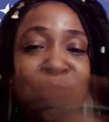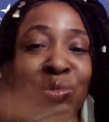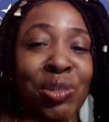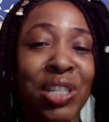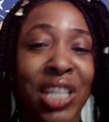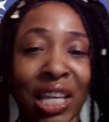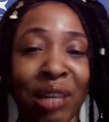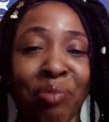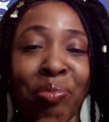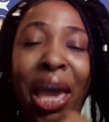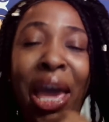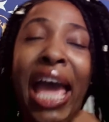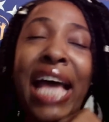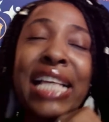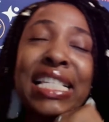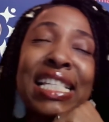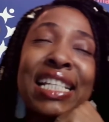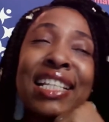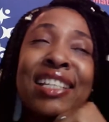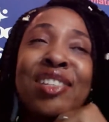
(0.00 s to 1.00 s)
was getting
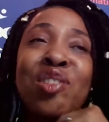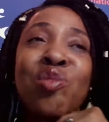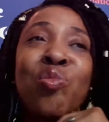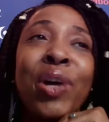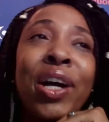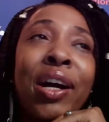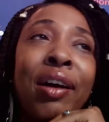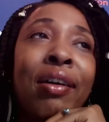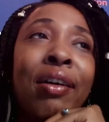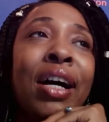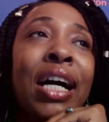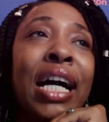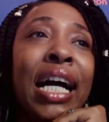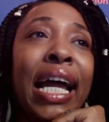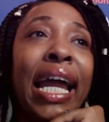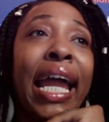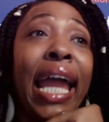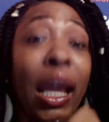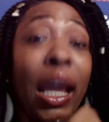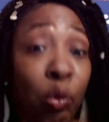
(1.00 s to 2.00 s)
past it as well.
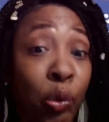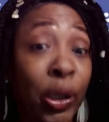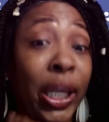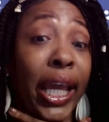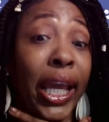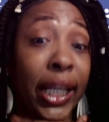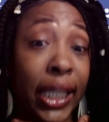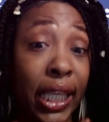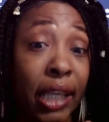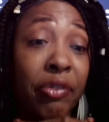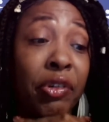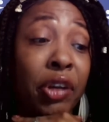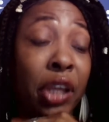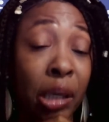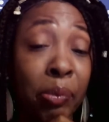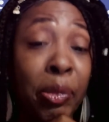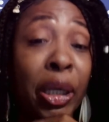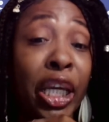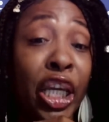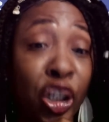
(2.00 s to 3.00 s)
And we had given
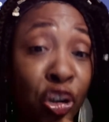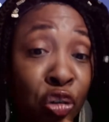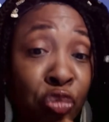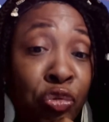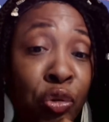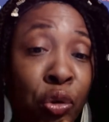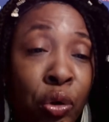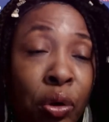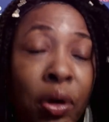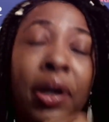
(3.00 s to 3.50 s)
him an earful.